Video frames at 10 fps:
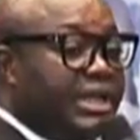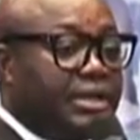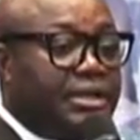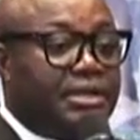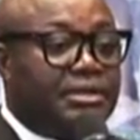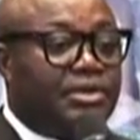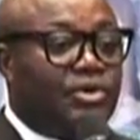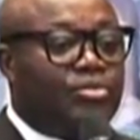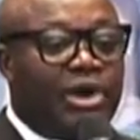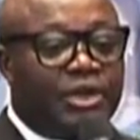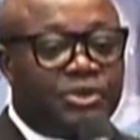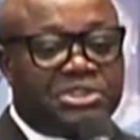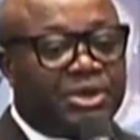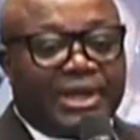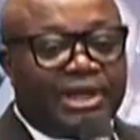capital and,
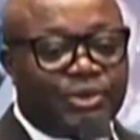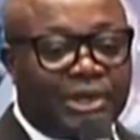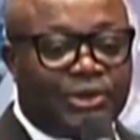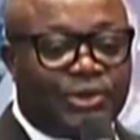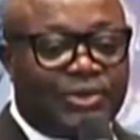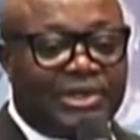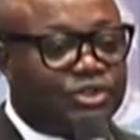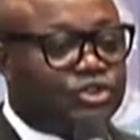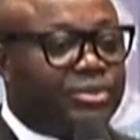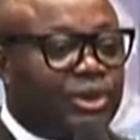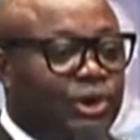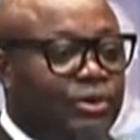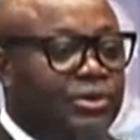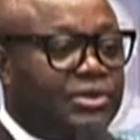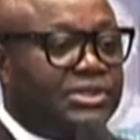of course, increase
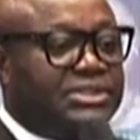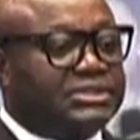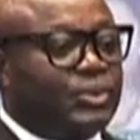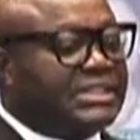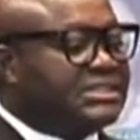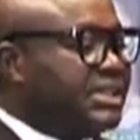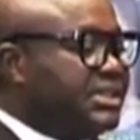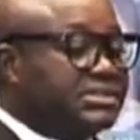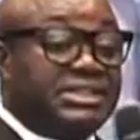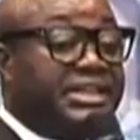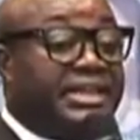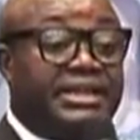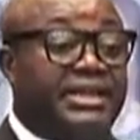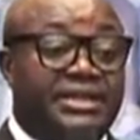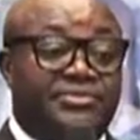access and also
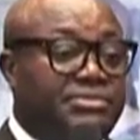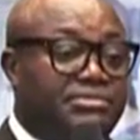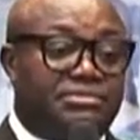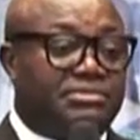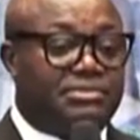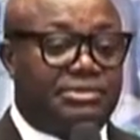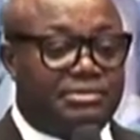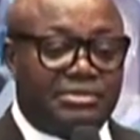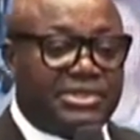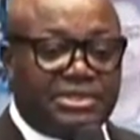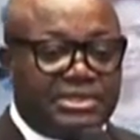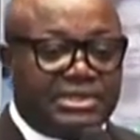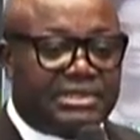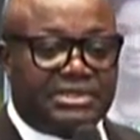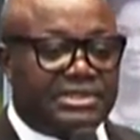increase access to new
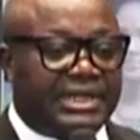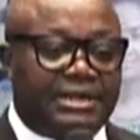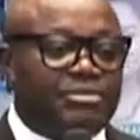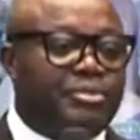markets.